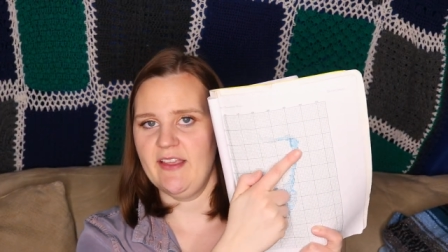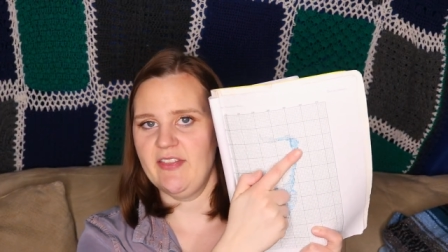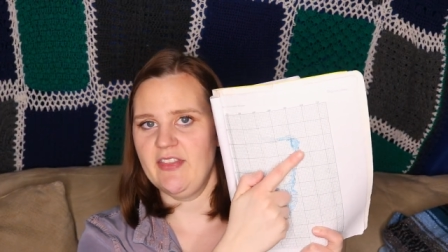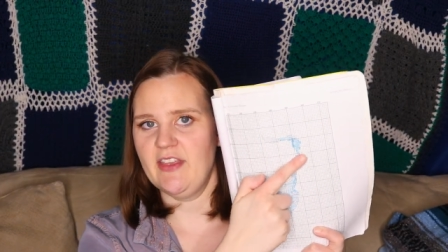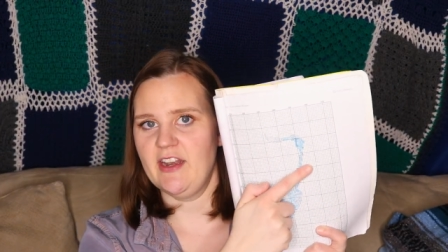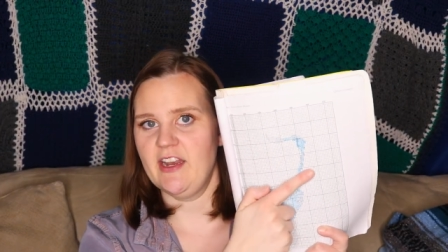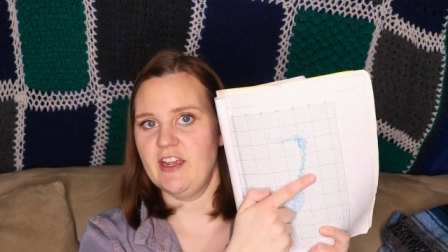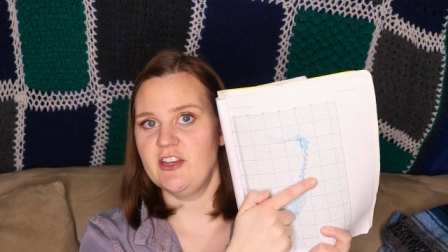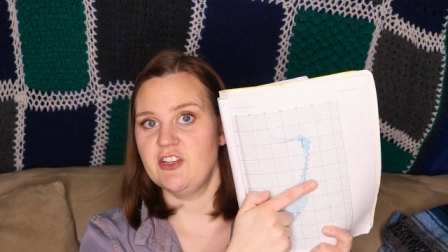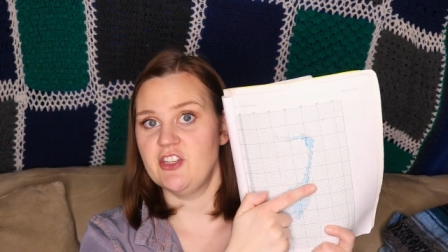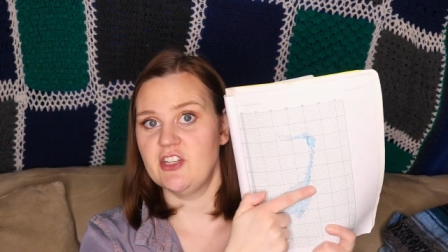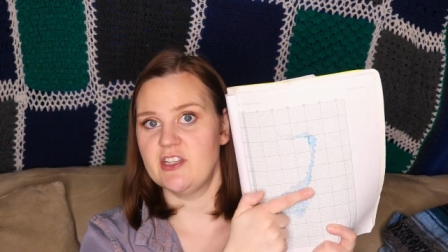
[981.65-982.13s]
And
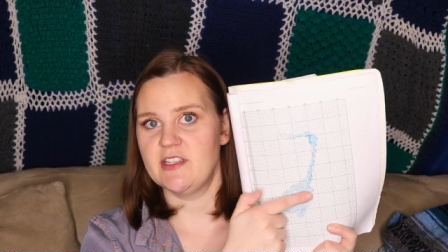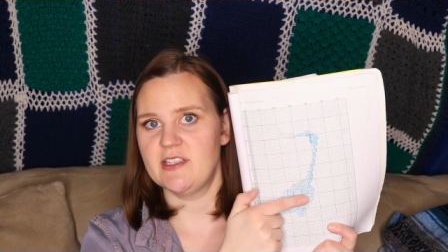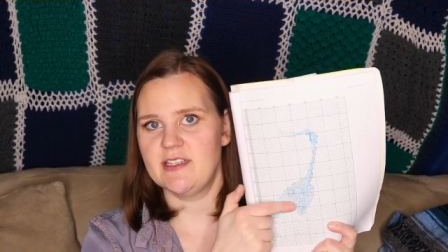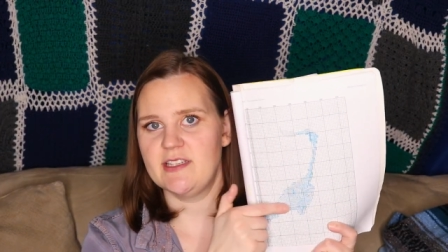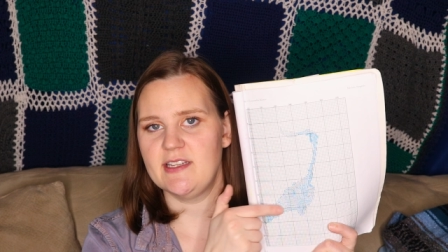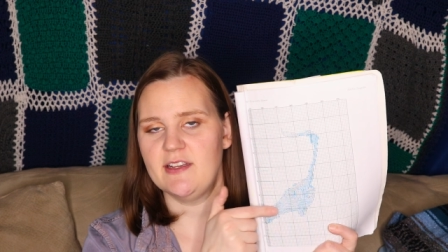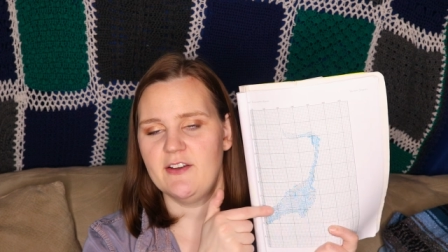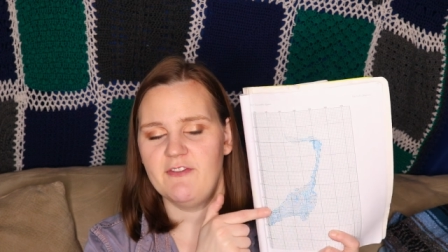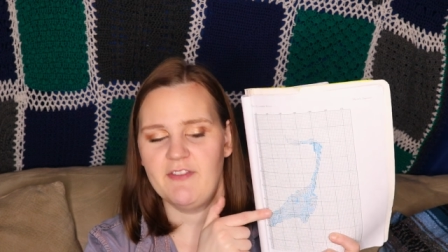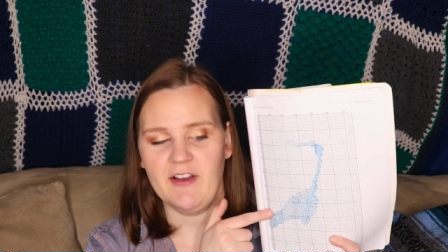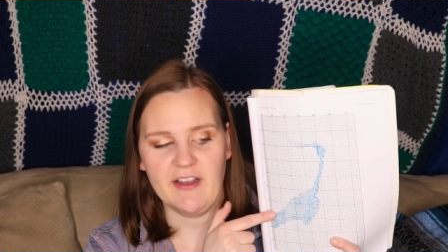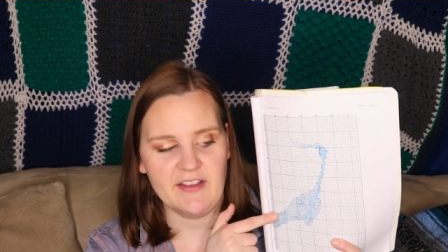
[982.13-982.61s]
then I
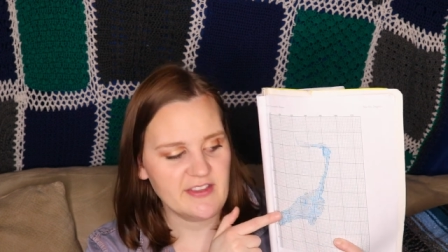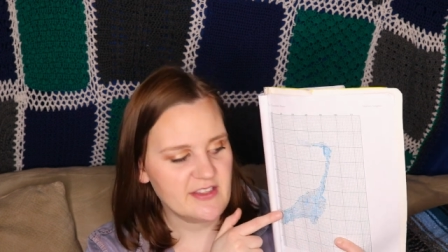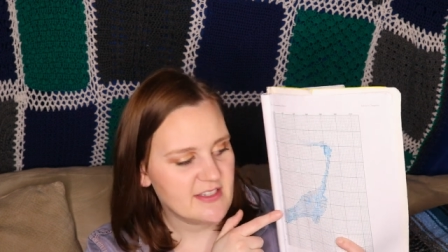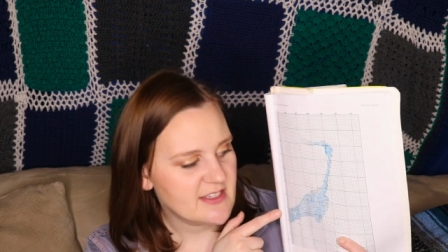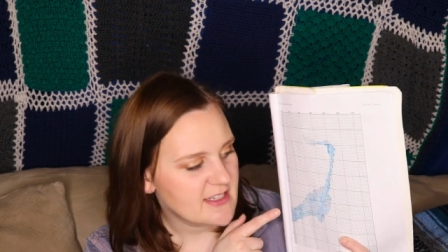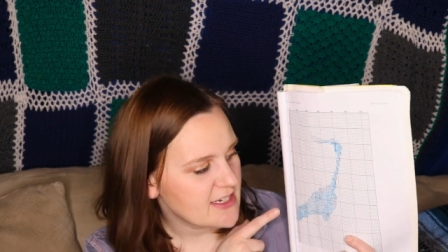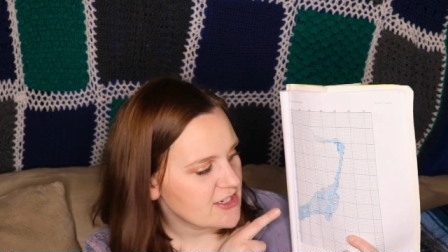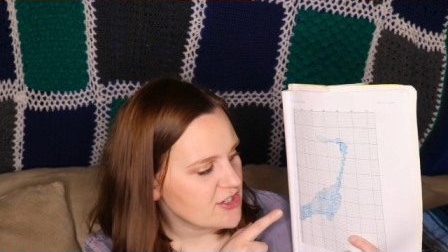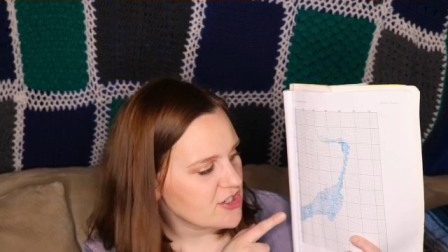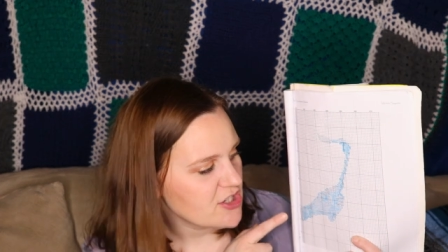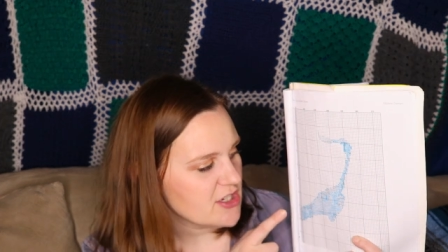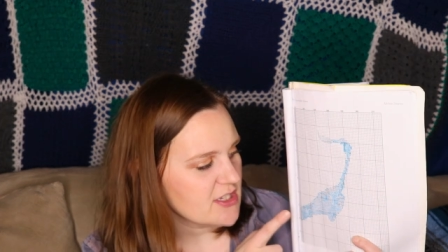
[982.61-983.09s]
just find the
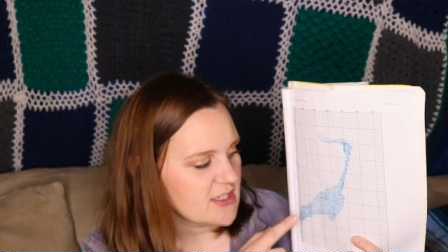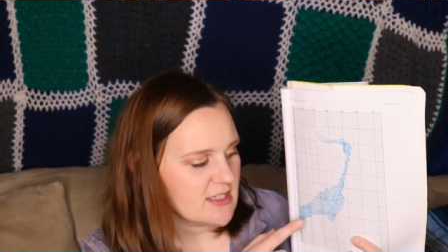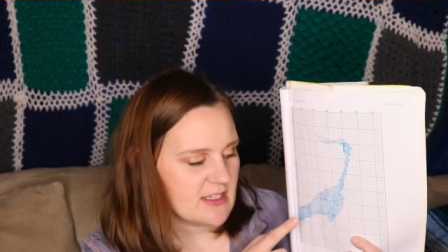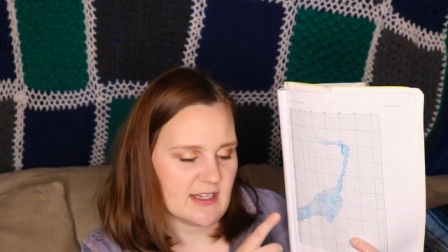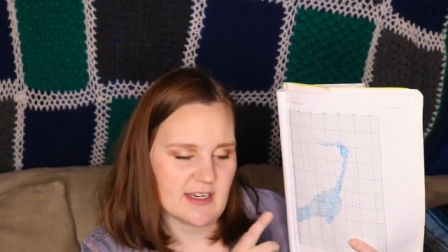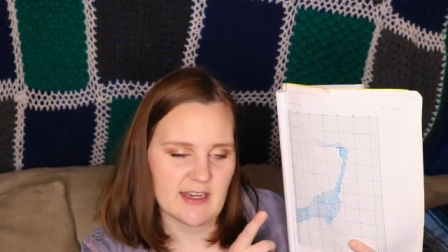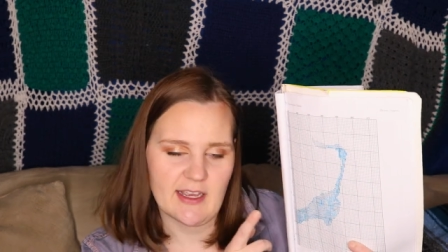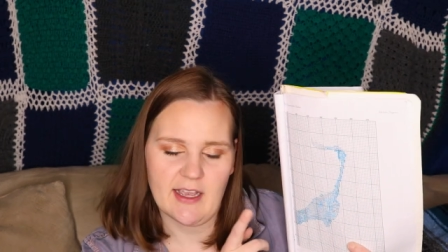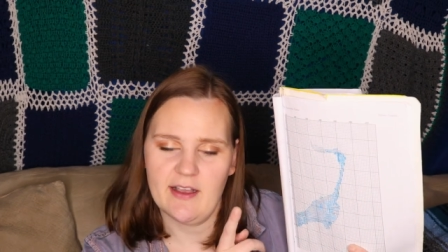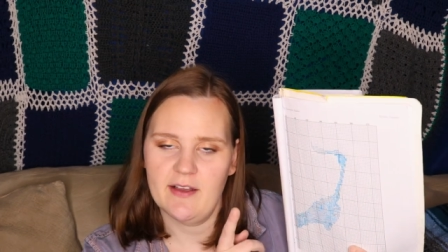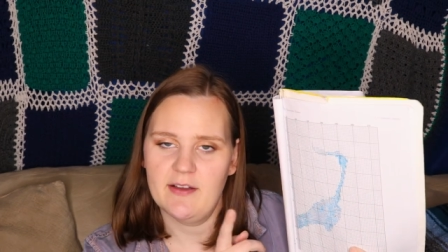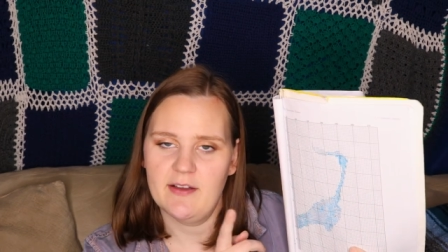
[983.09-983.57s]
stitches that